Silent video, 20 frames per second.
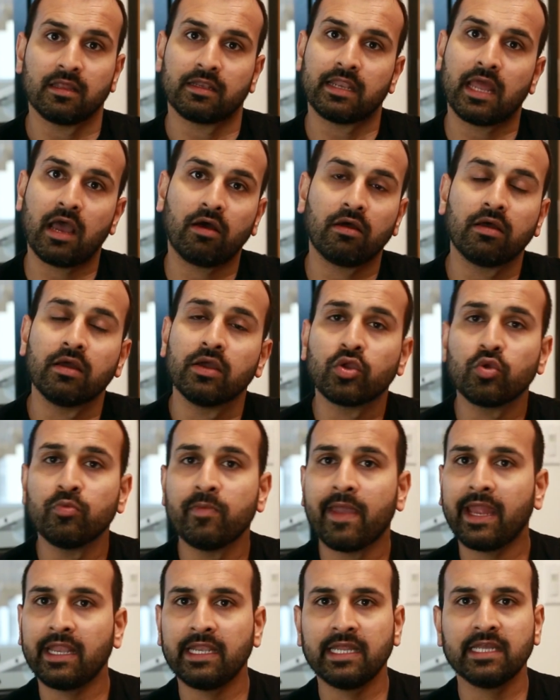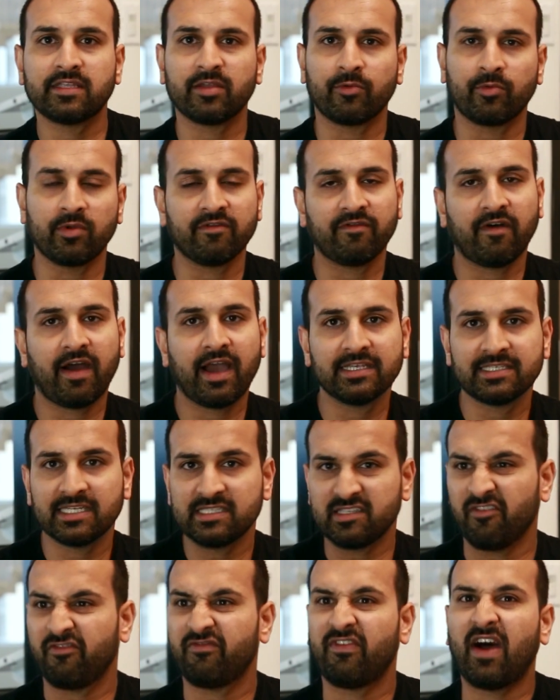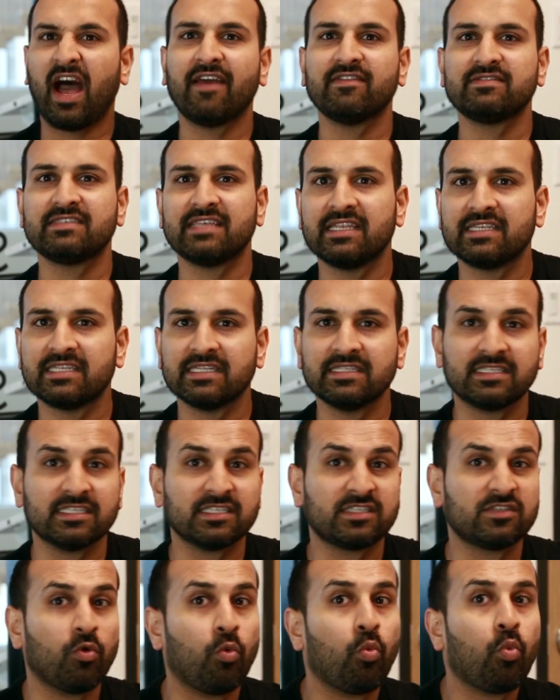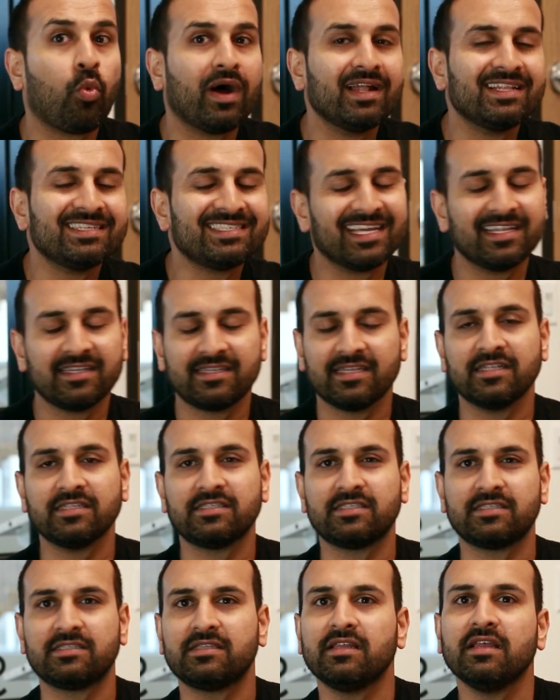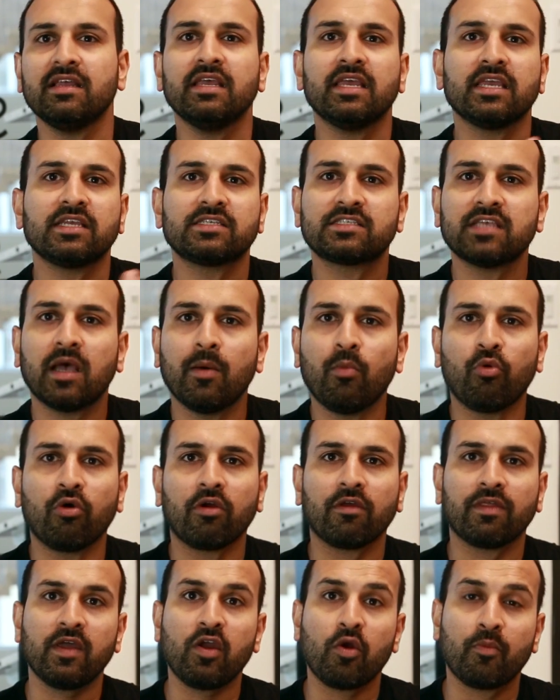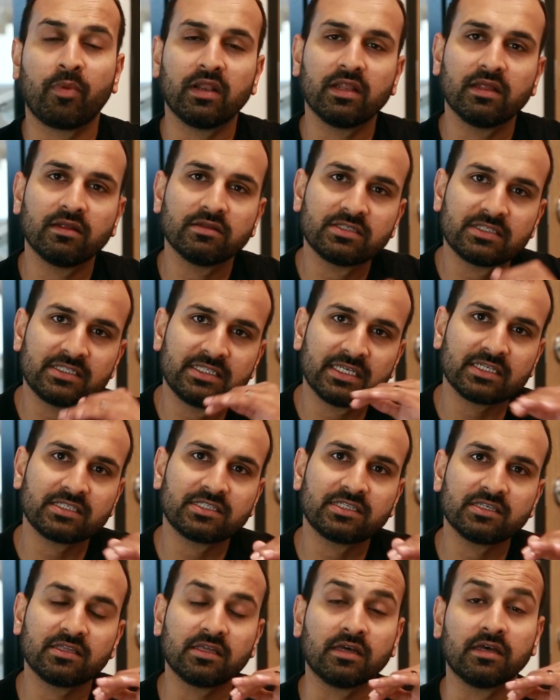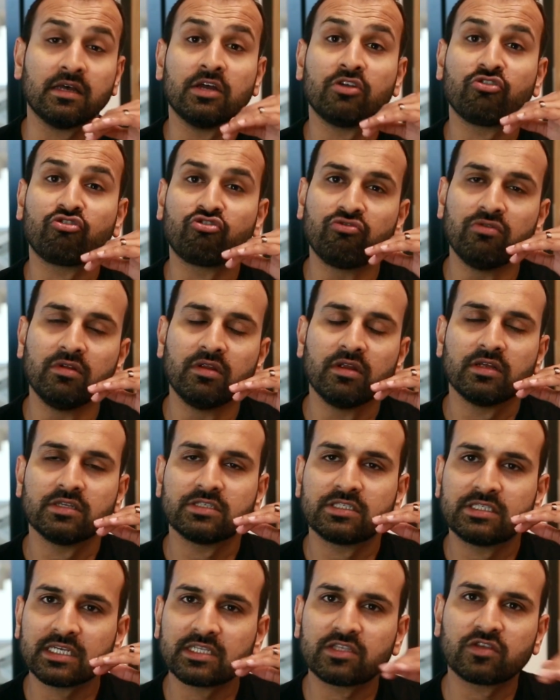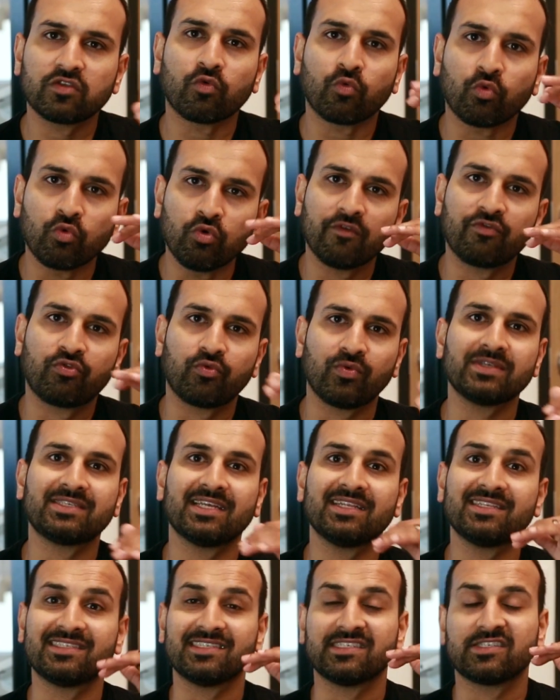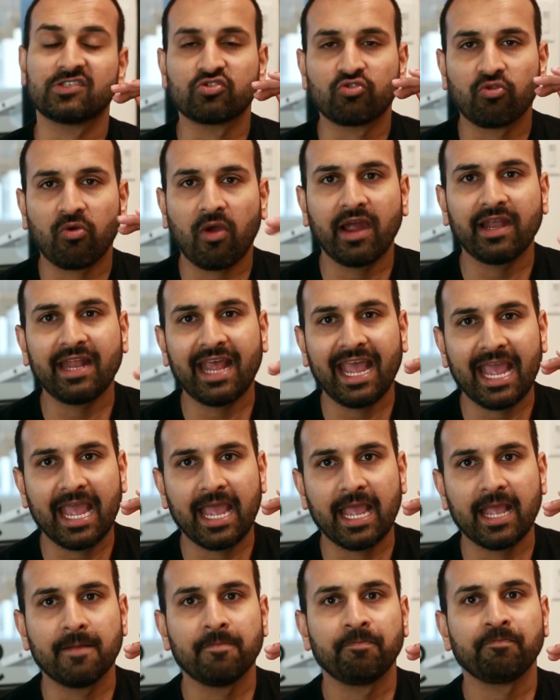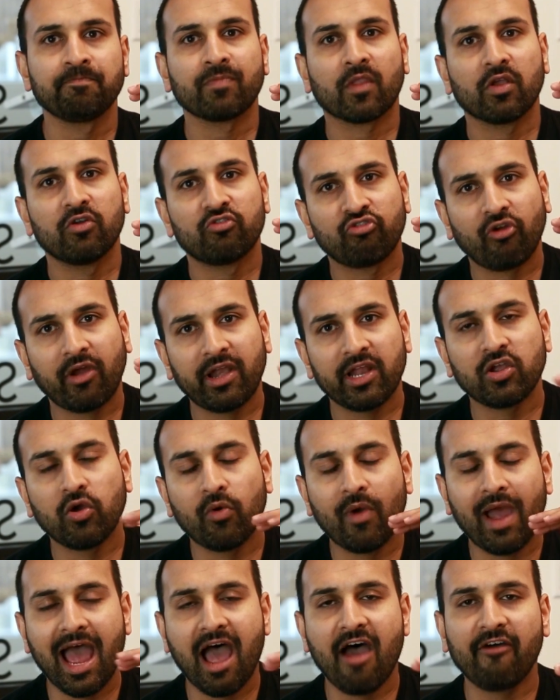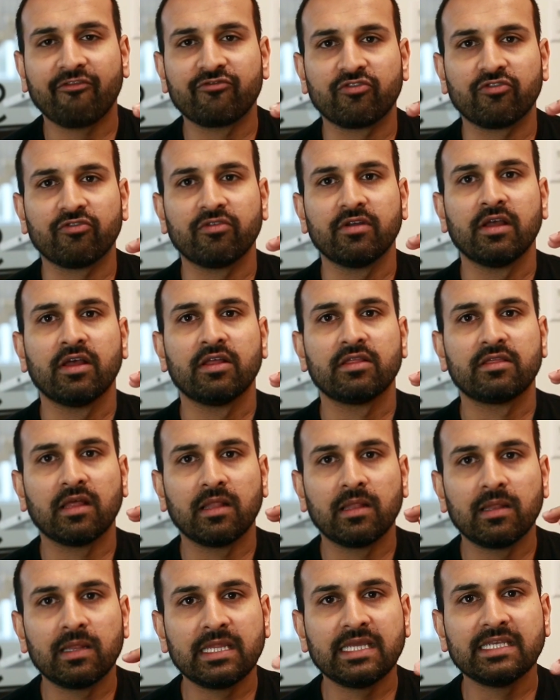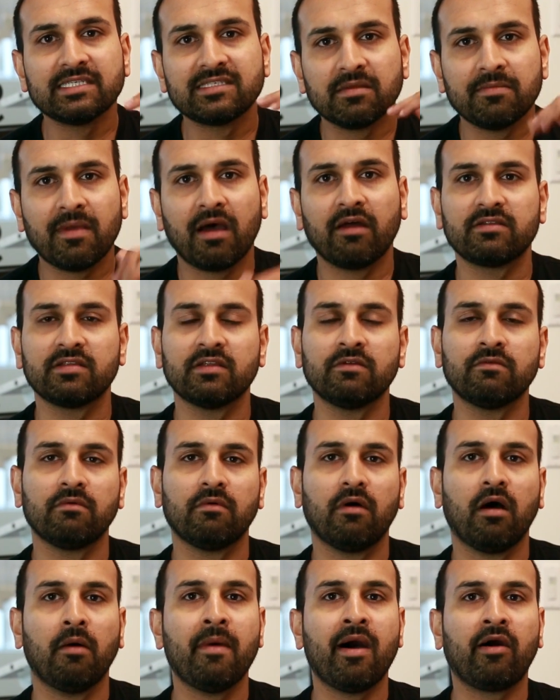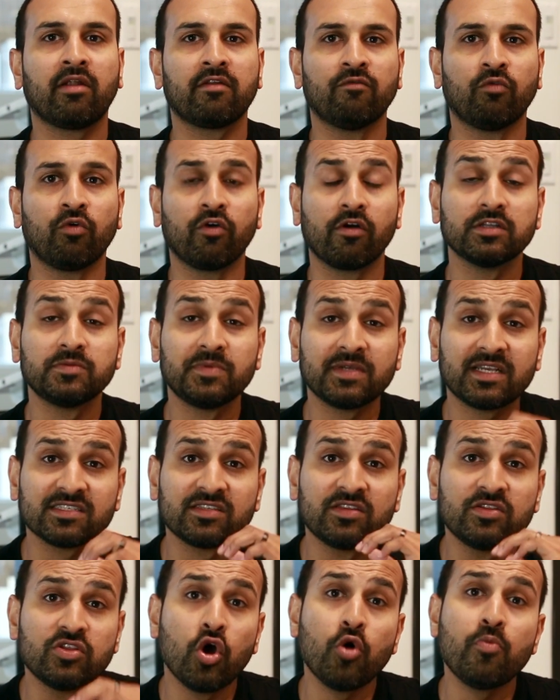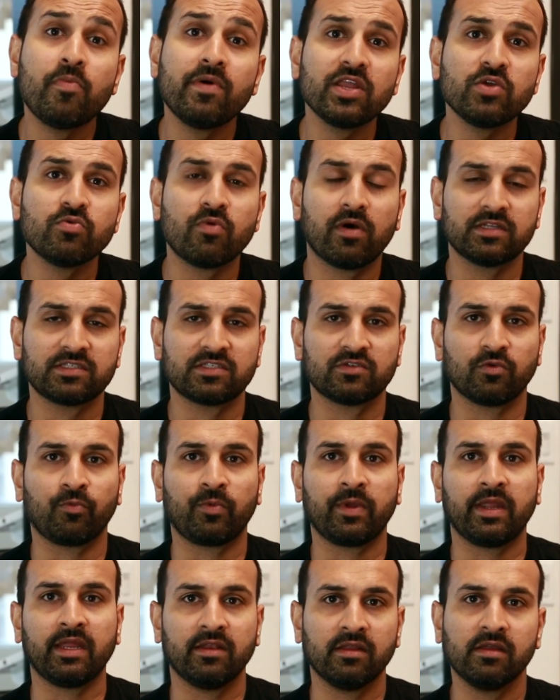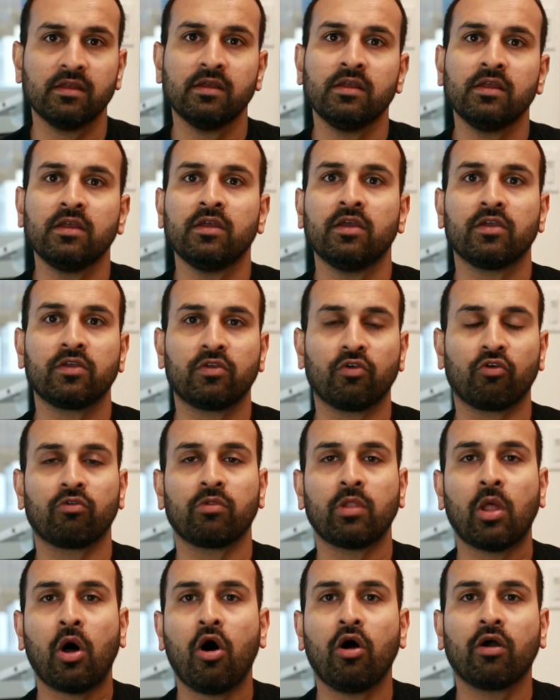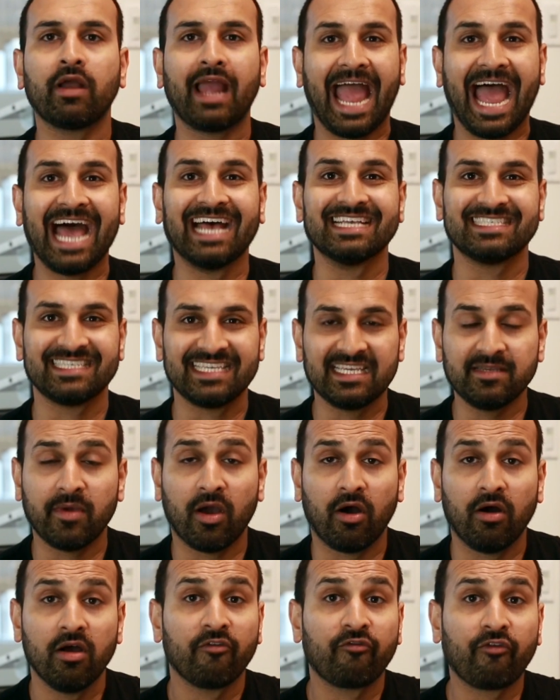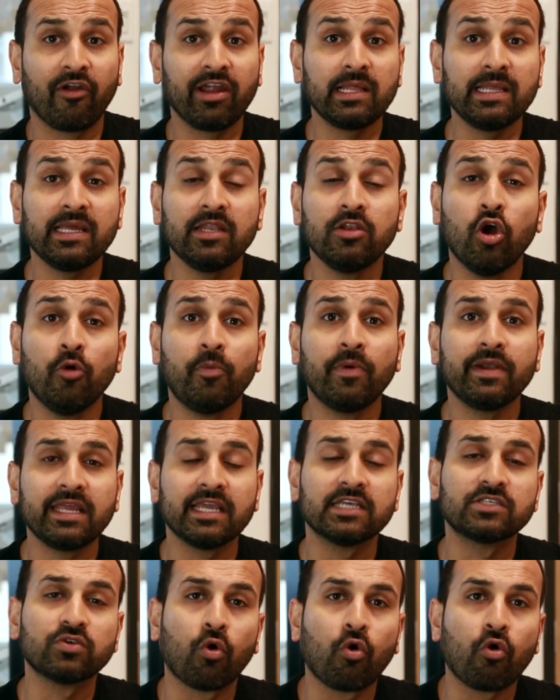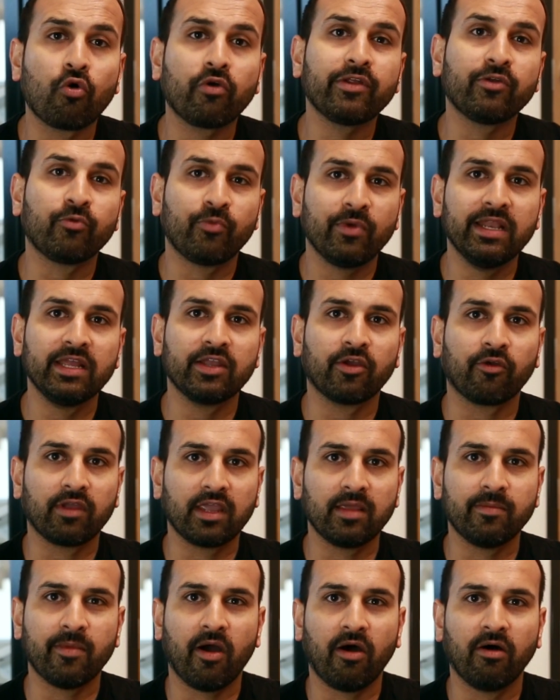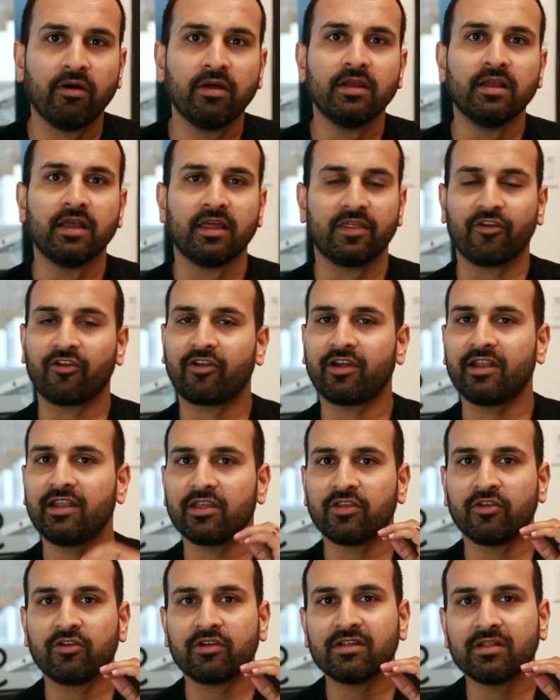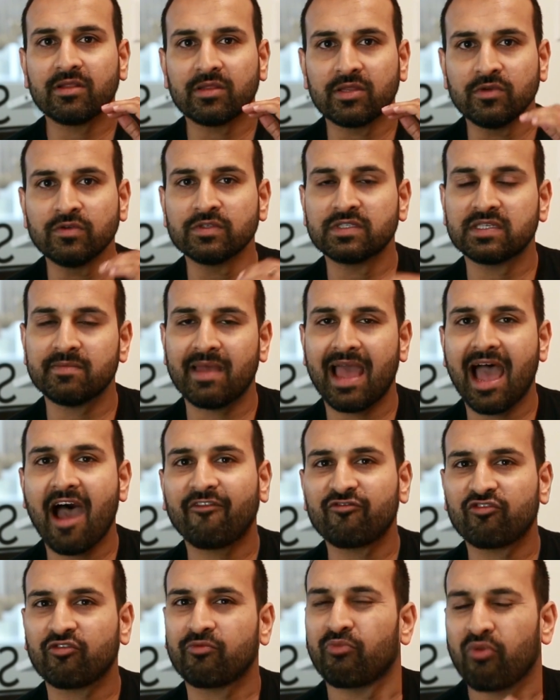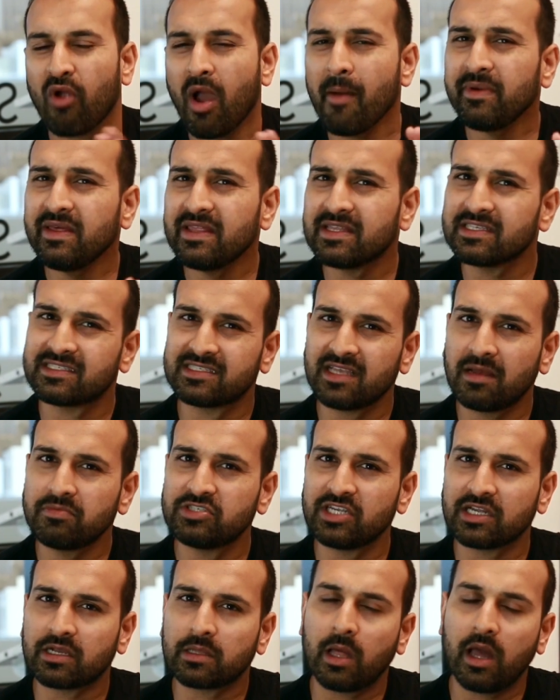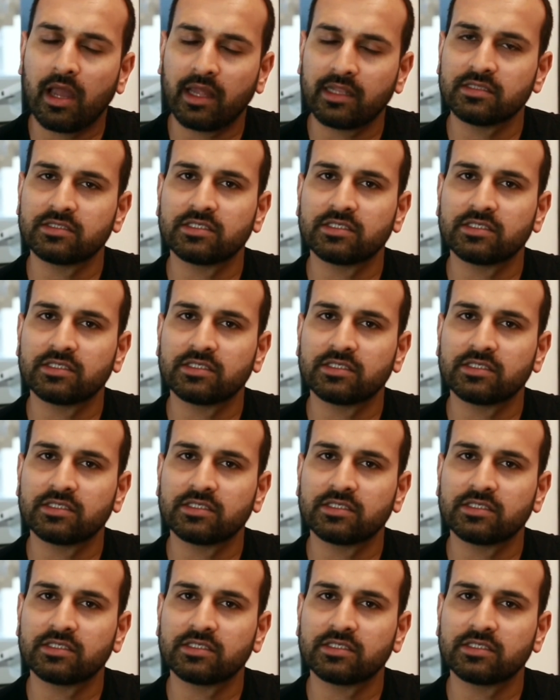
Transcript: Now, you may need to revise it to 5 sentences to 1 sentence, somewhere there, but stick to the rule of 3 sentences. Try to go after the least amount of words, because nobody wants to read your long ass email. Frankly, nobody is already reading your email. You're gonna lose them after probably the subject line.